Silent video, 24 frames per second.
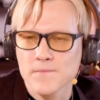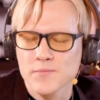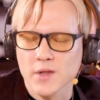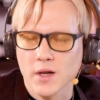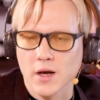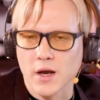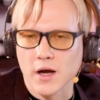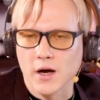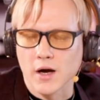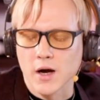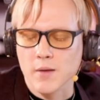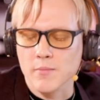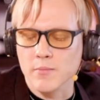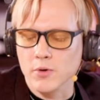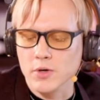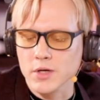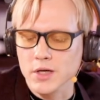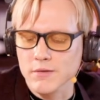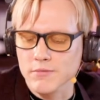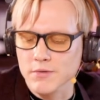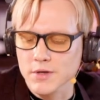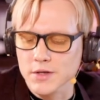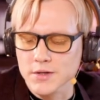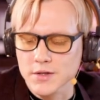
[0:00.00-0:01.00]
Like, I
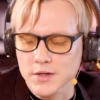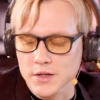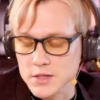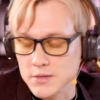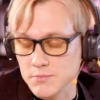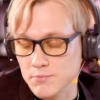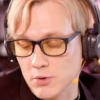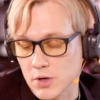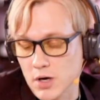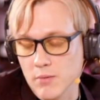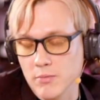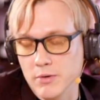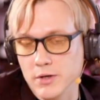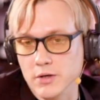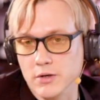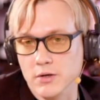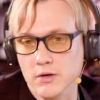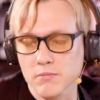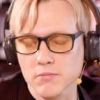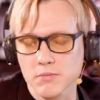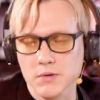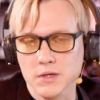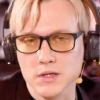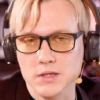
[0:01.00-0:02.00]
believe that there's probably going to
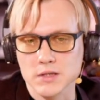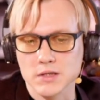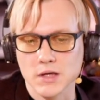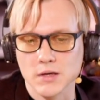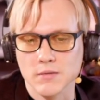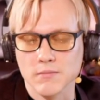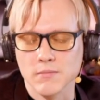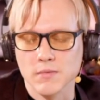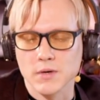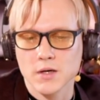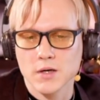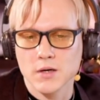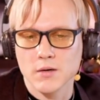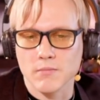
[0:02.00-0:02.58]
be some